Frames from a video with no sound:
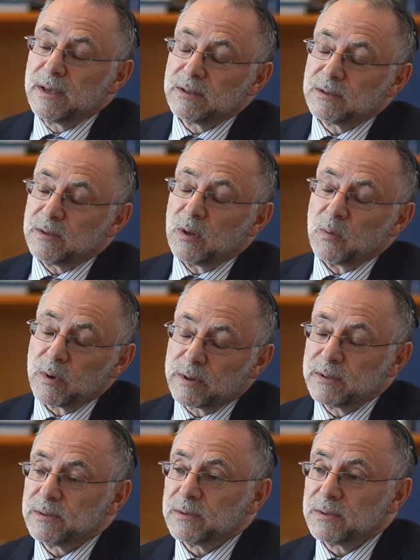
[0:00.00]
so that
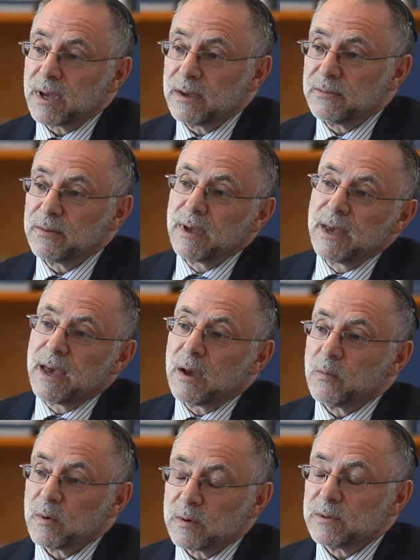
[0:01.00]
workers are safe
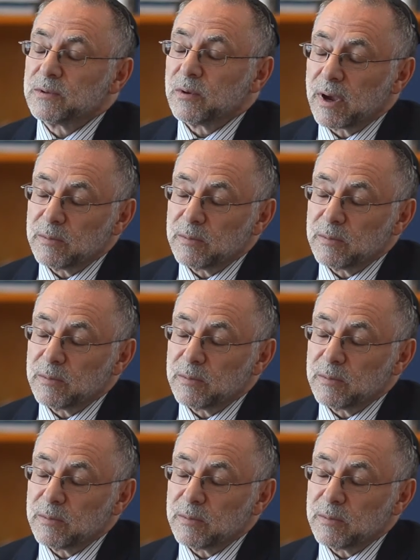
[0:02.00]
and workers are